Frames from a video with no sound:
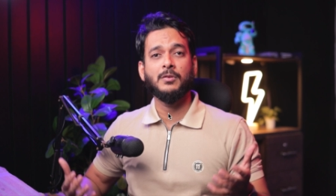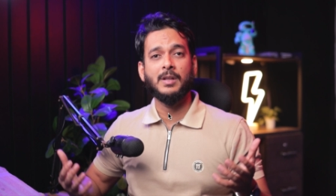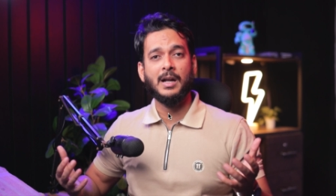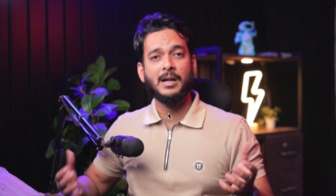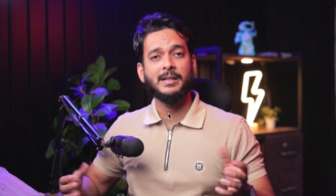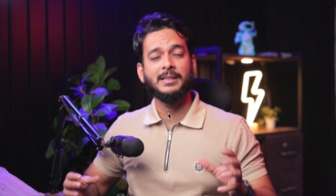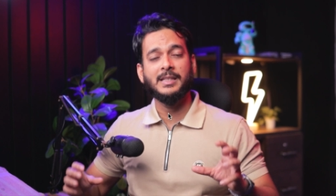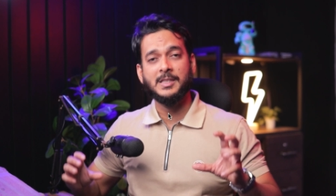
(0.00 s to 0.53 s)

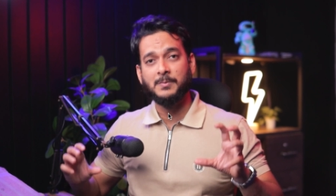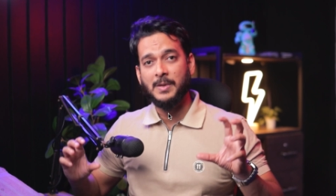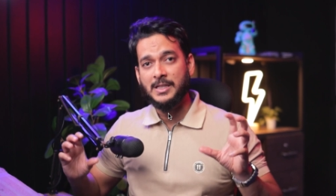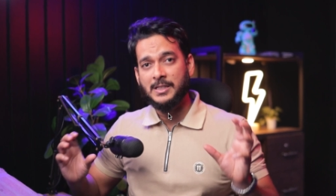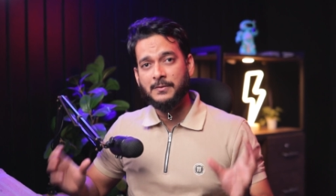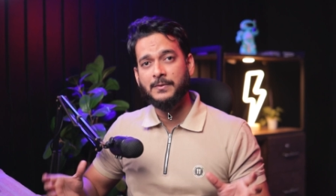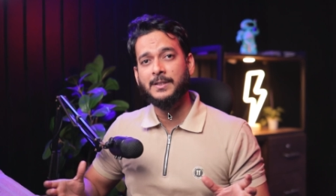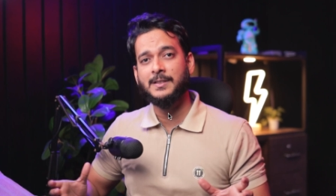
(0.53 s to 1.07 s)
learn any
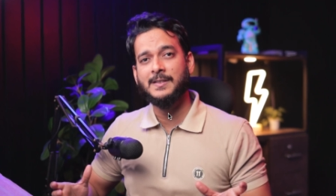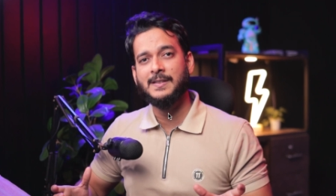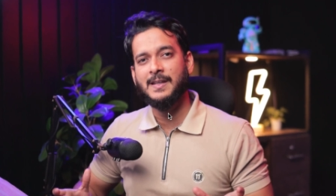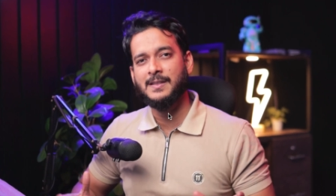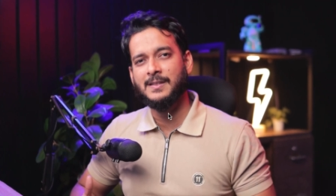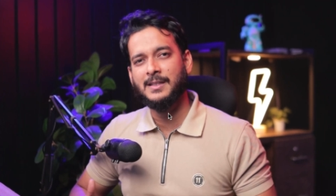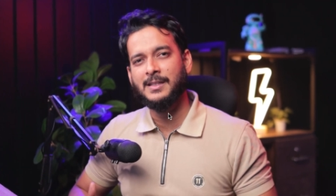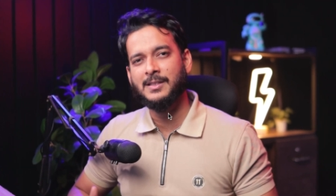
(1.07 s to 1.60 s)
specific
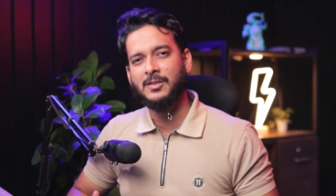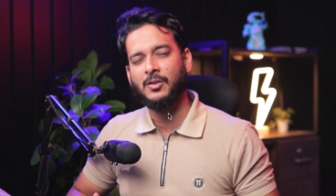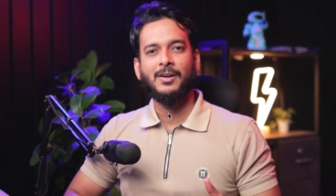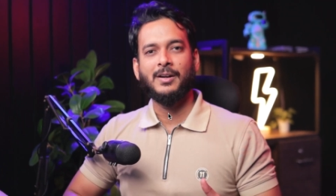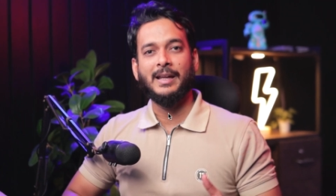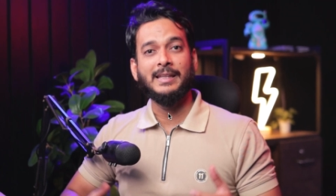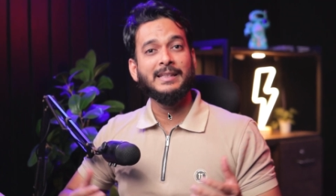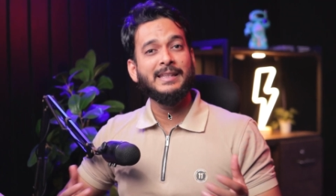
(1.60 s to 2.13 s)
CSS or
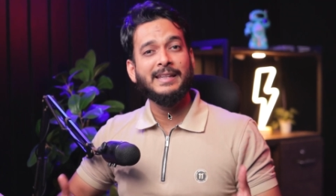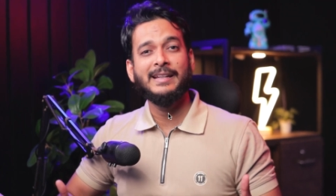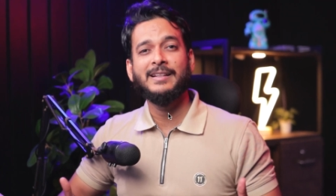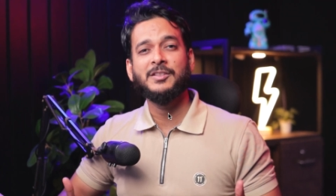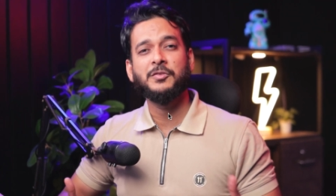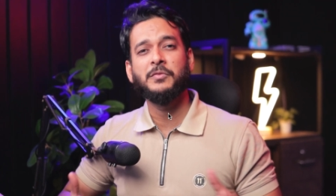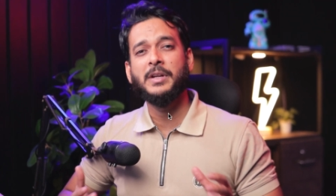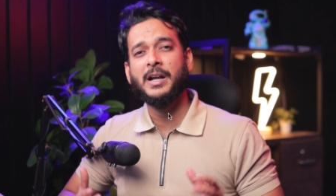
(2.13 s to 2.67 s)
anything
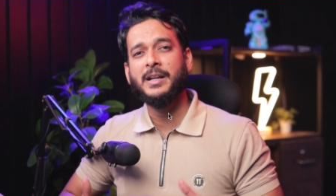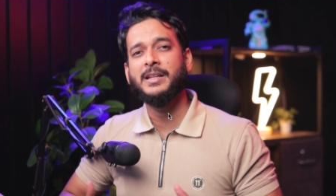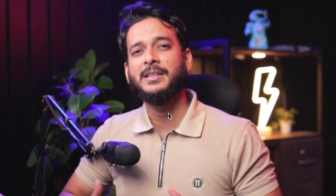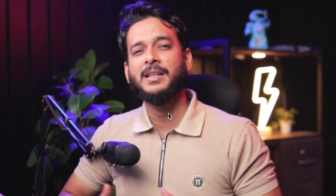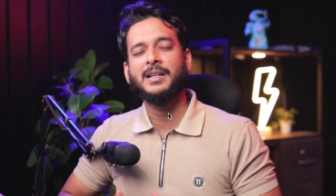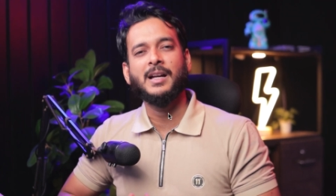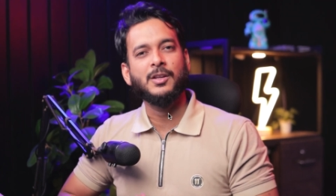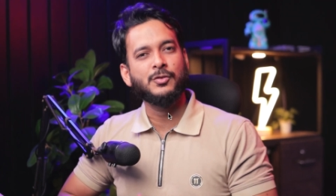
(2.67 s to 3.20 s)
else regarding the
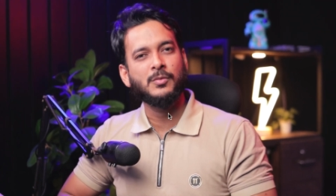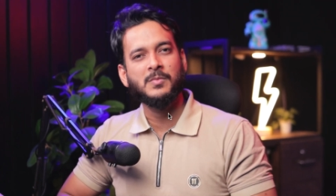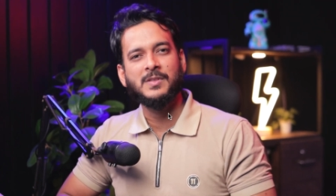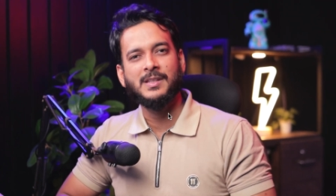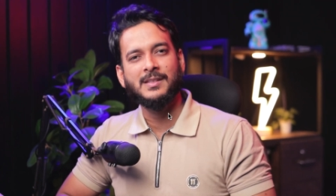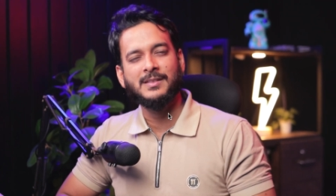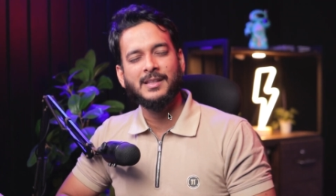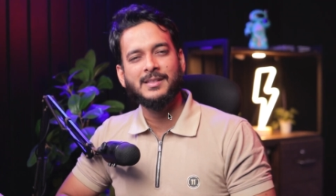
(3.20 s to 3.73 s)
custom
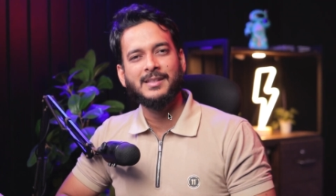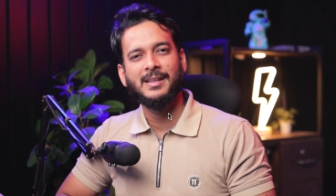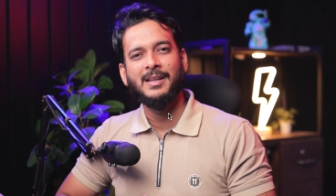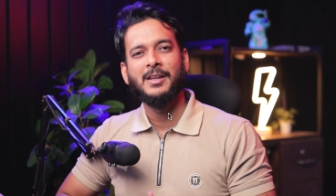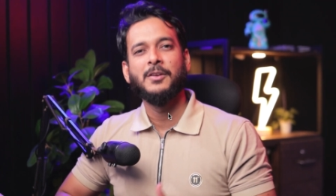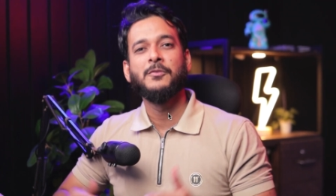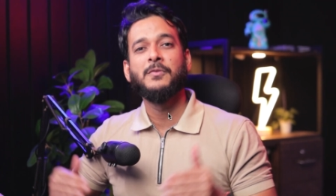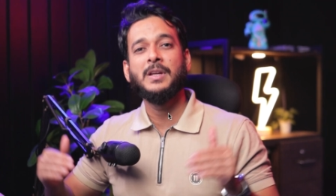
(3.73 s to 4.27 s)
CSS,
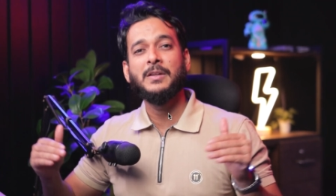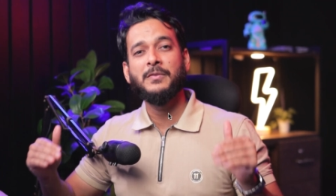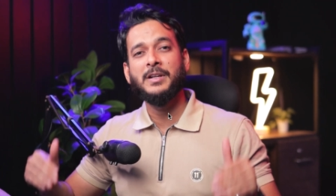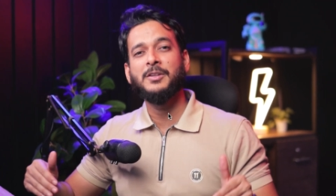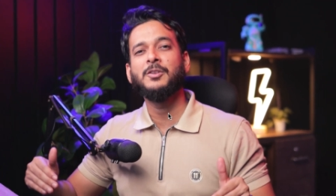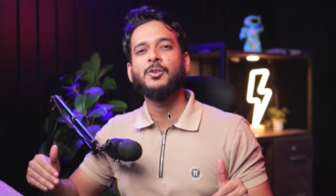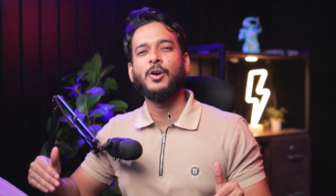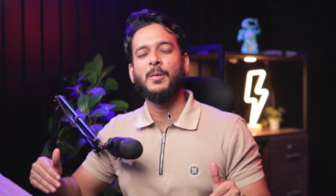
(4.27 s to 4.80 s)
feel free
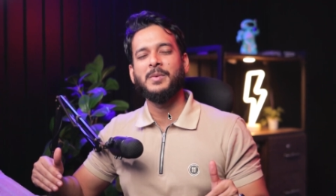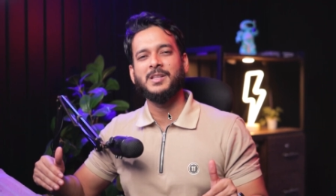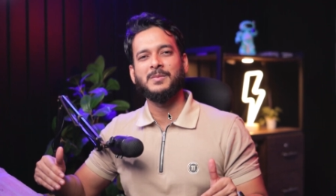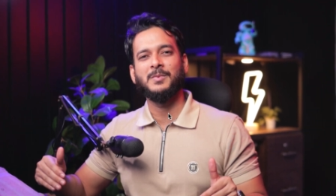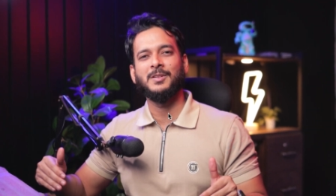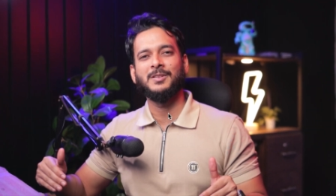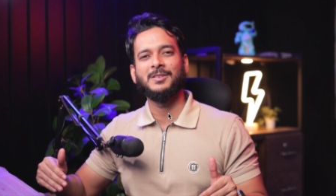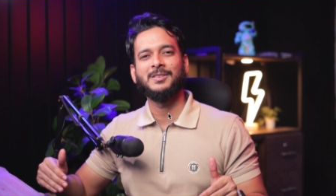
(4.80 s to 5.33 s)
to comments
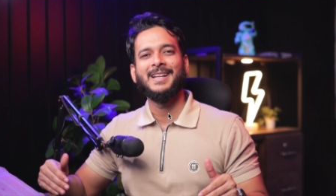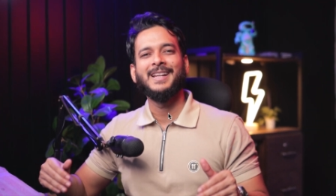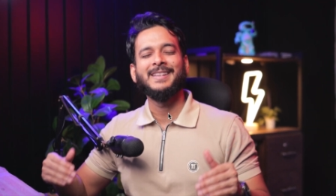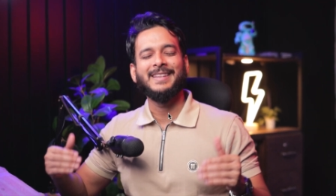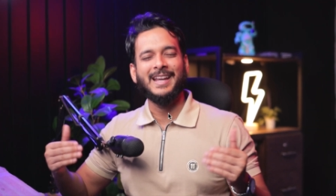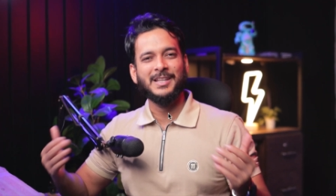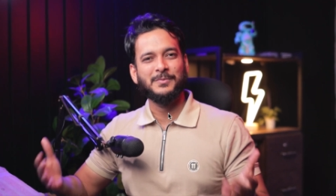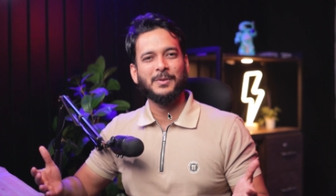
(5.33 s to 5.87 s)
below.
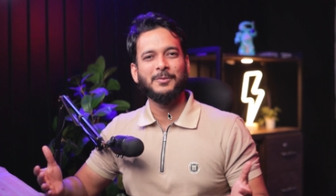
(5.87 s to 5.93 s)
Thanks for